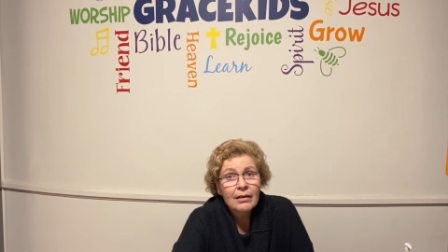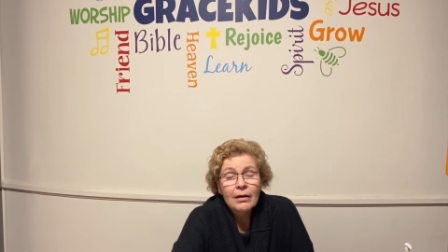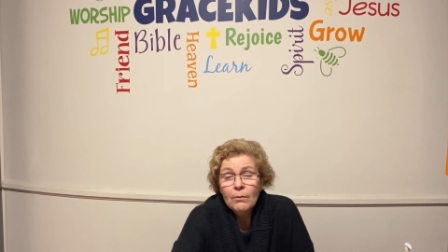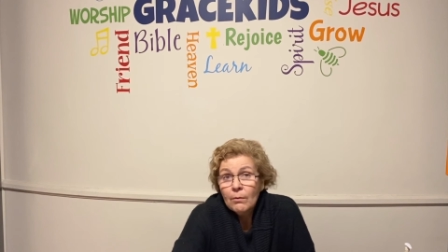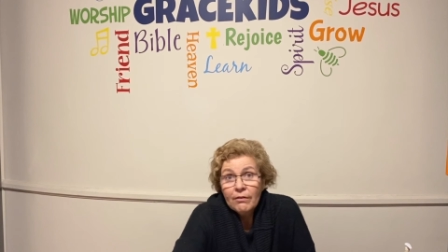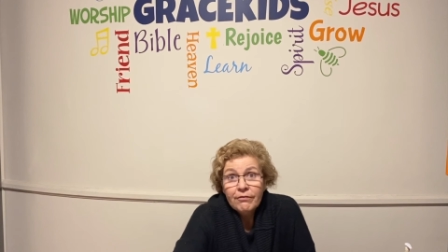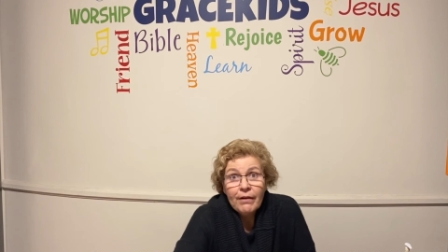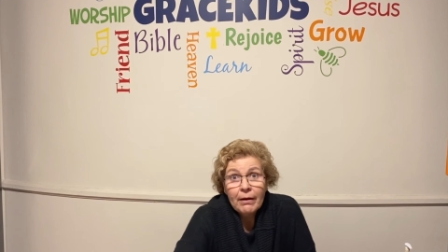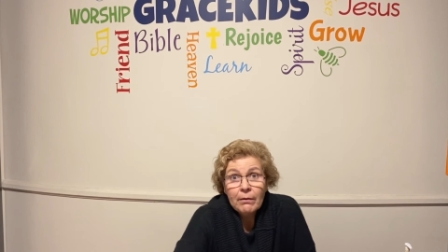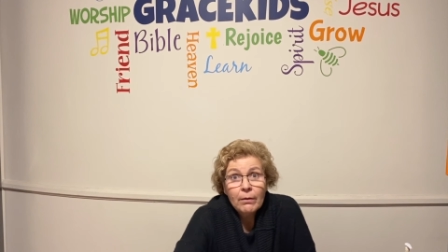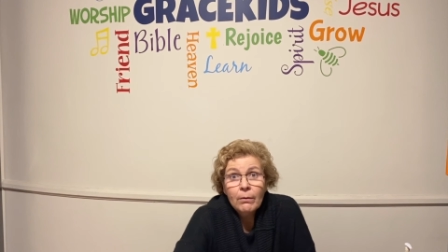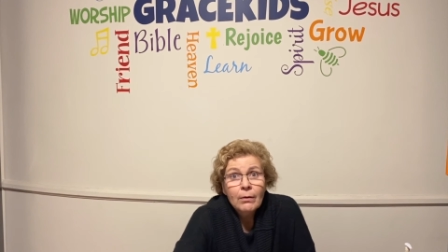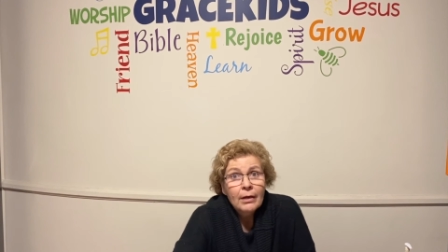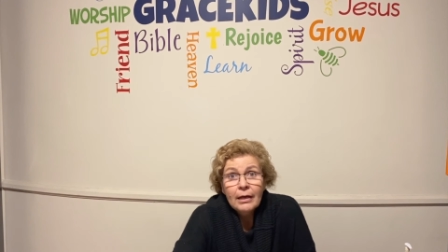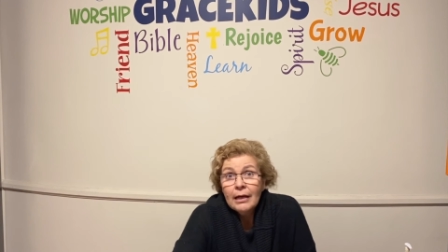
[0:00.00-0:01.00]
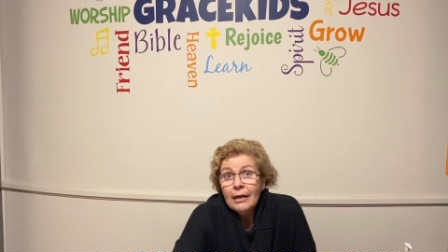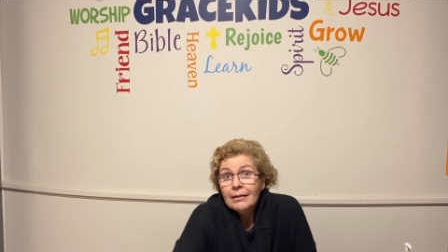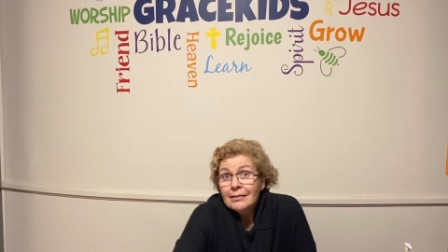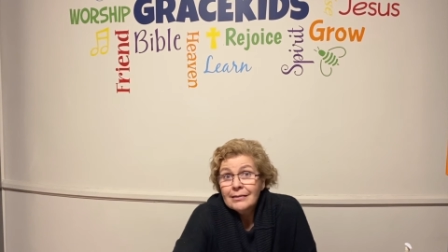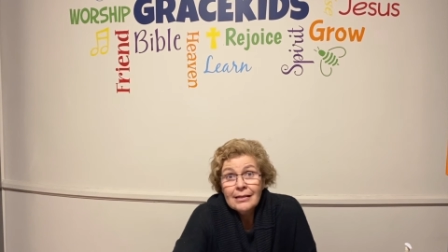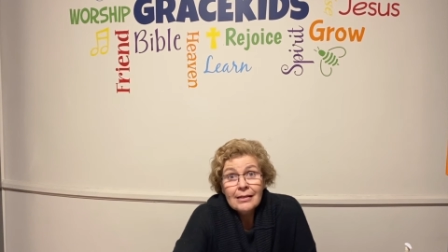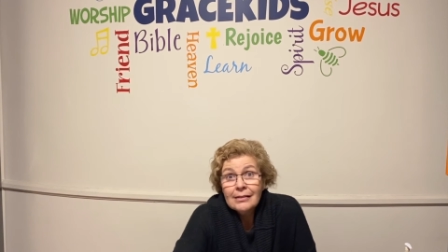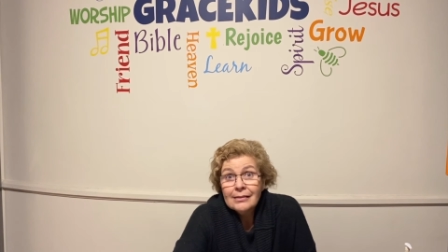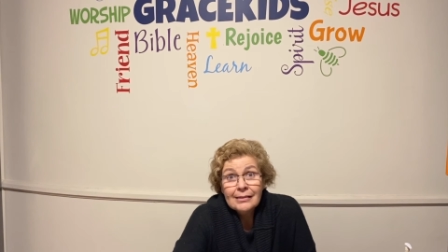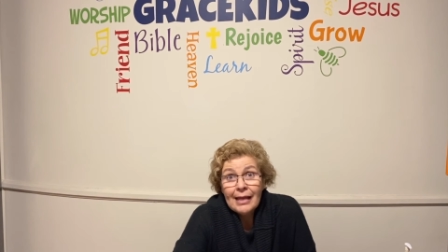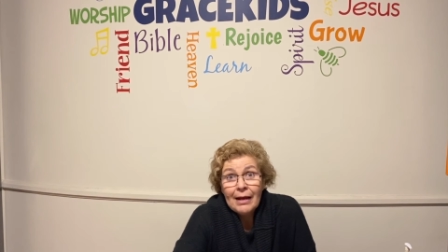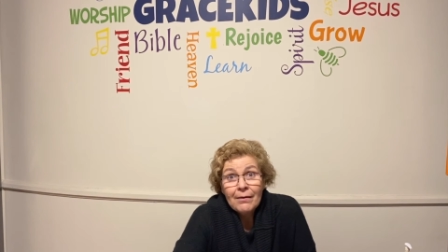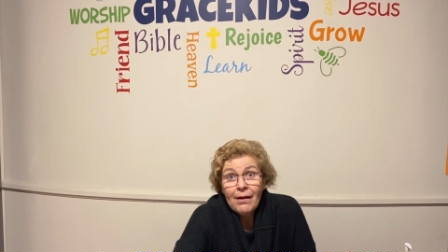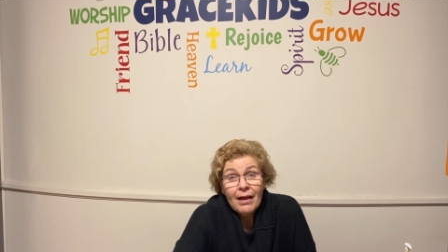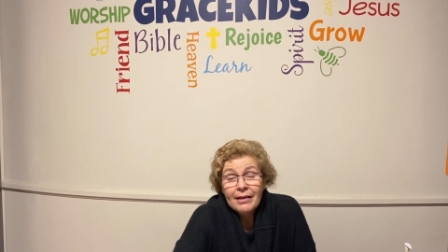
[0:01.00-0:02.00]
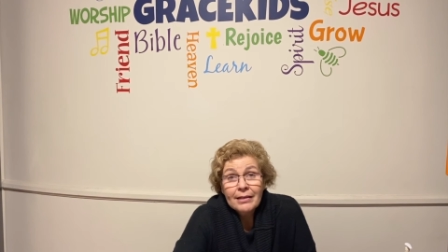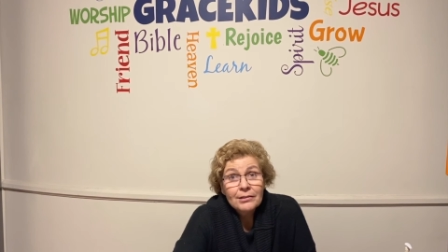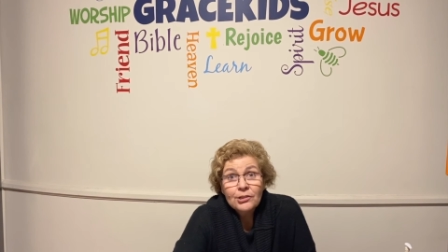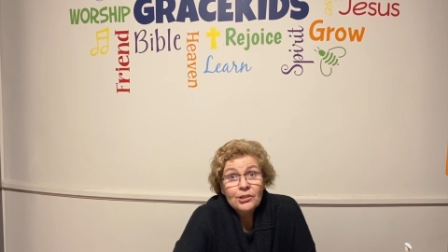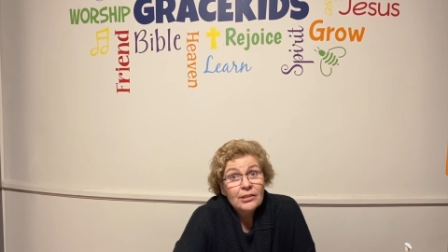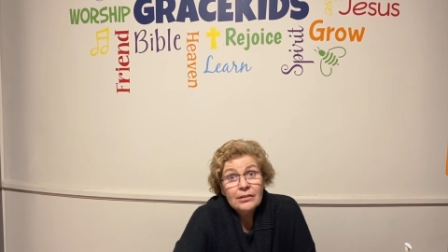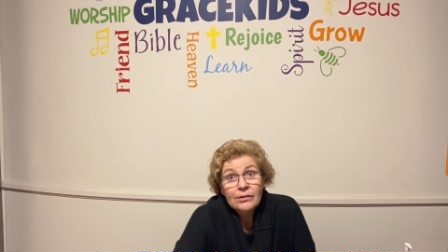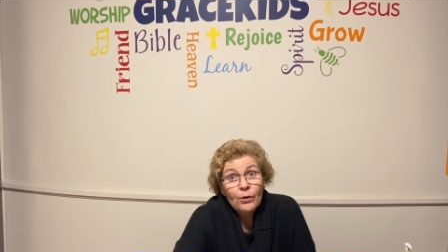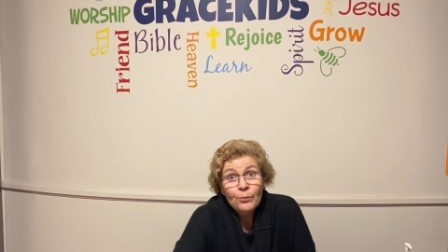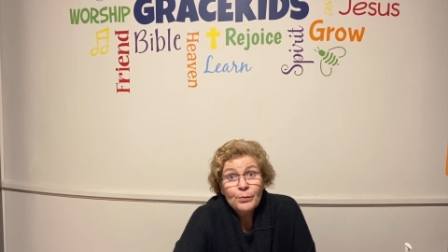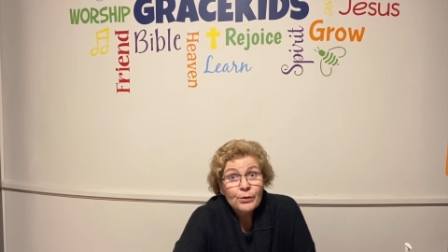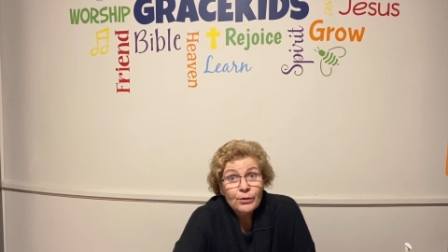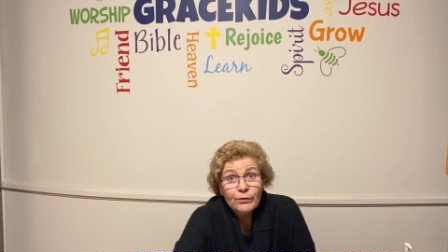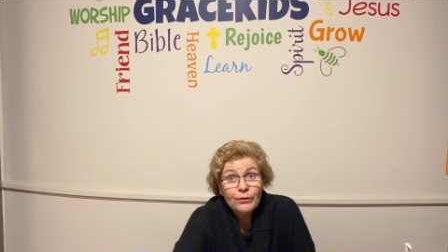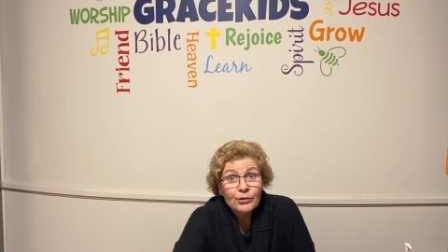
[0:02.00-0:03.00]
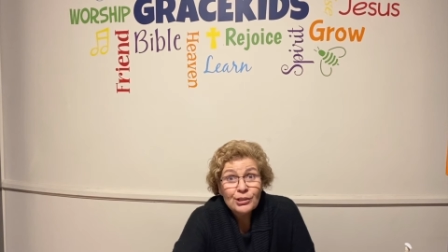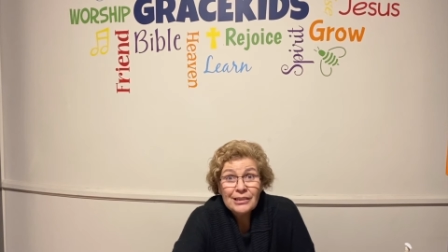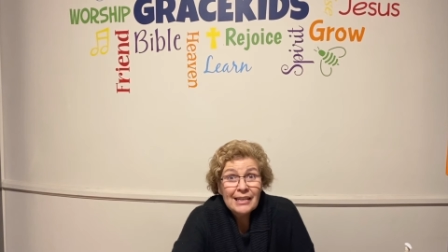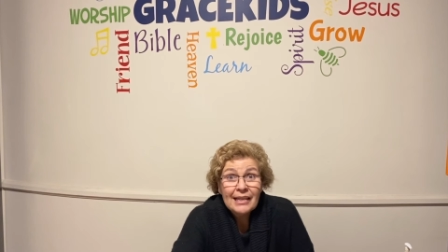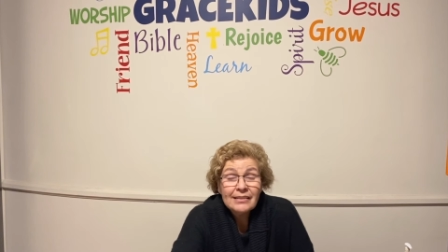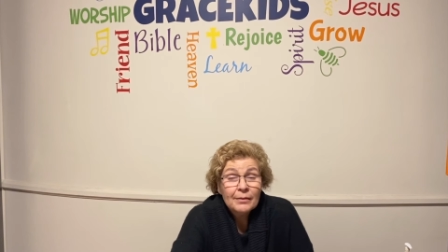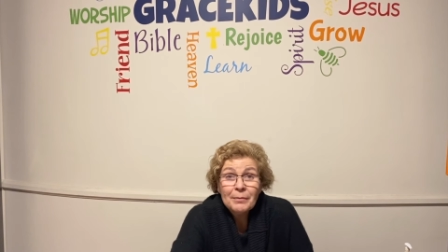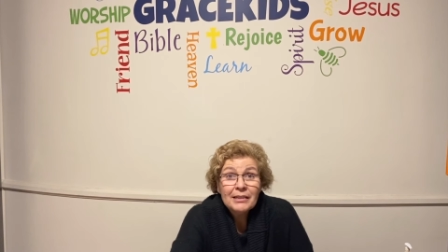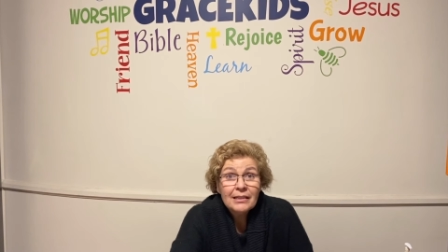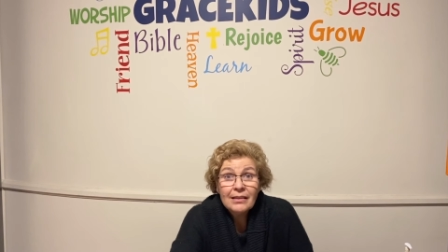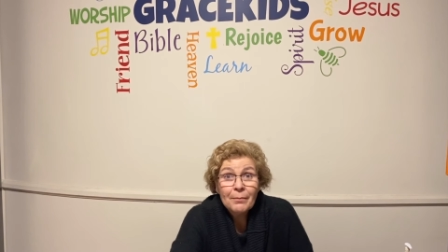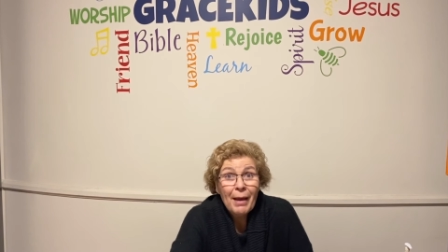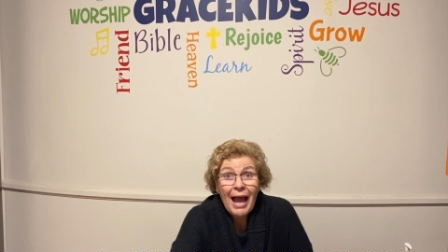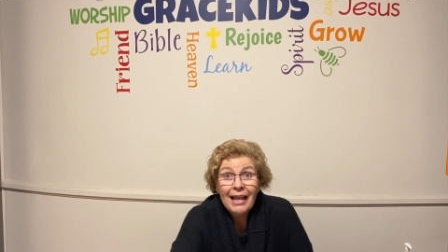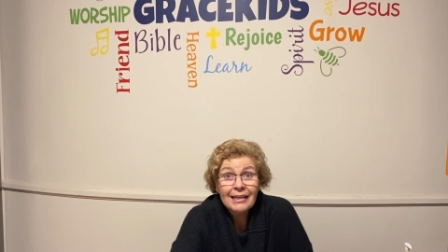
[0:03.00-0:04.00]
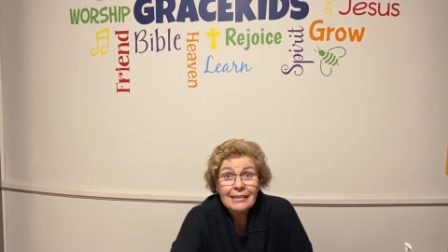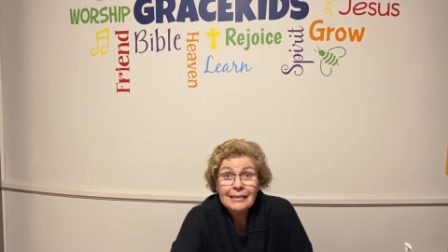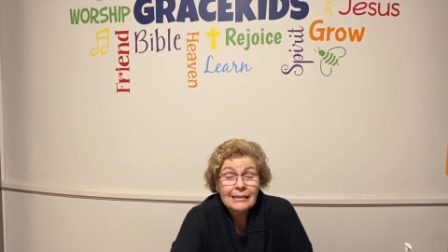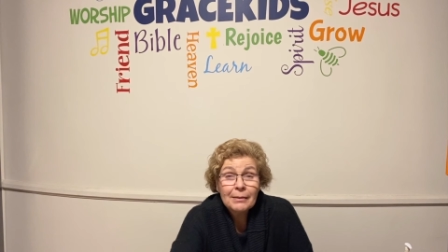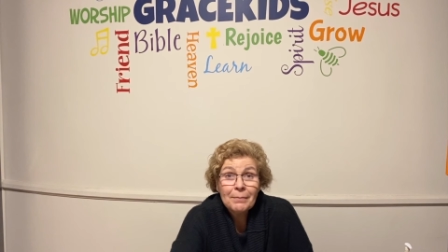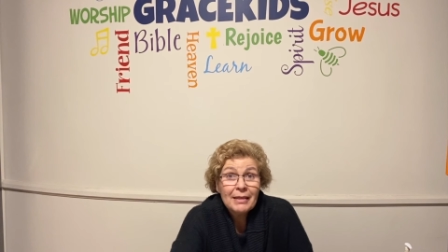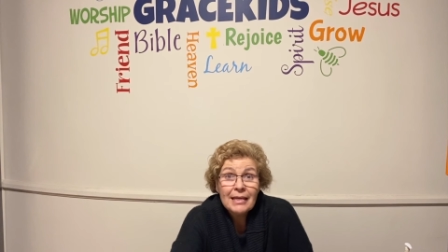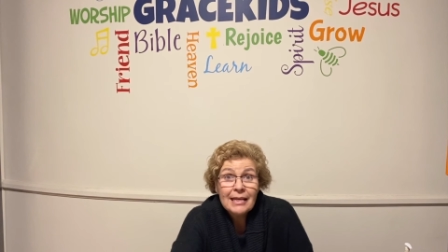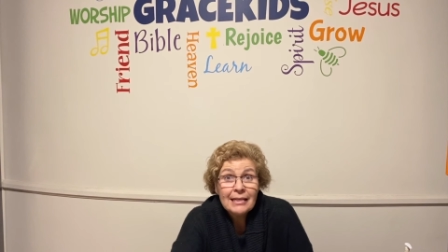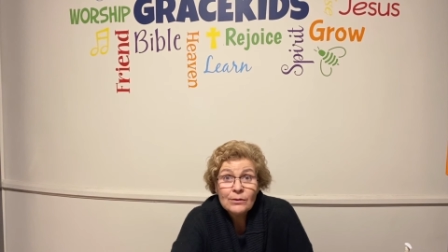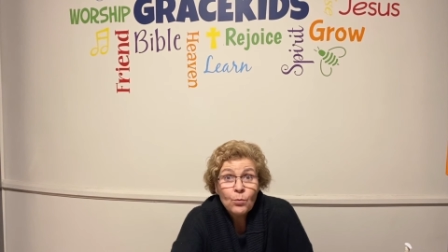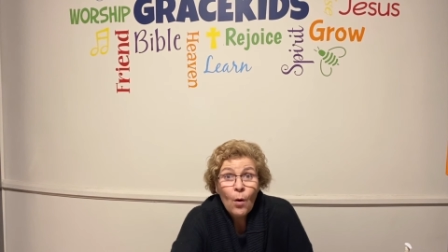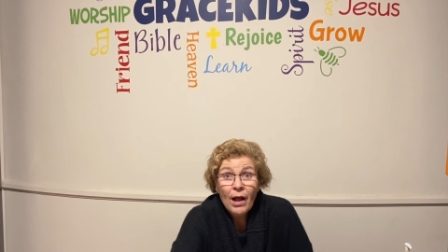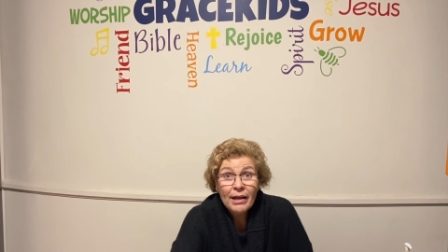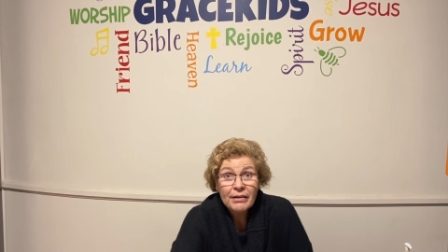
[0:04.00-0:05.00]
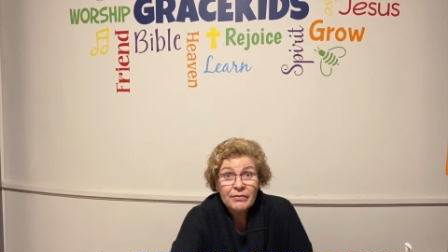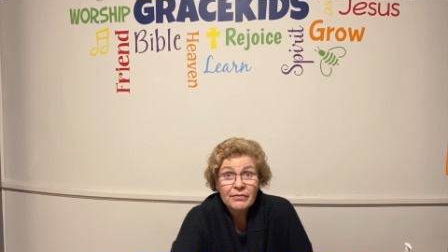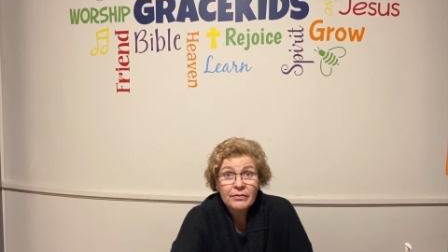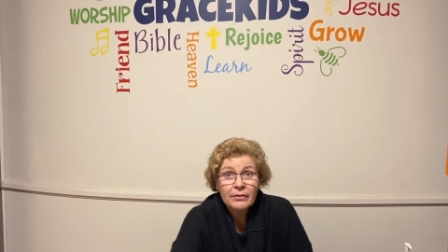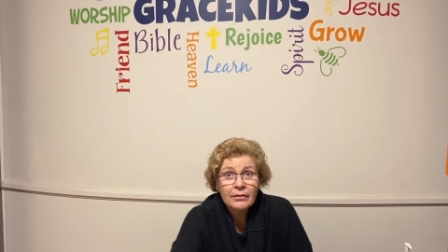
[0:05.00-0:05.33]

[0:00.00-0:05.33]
Well, Pharaoh sees Sarai and she's so beautiful, she takes him into the palace to be his wife.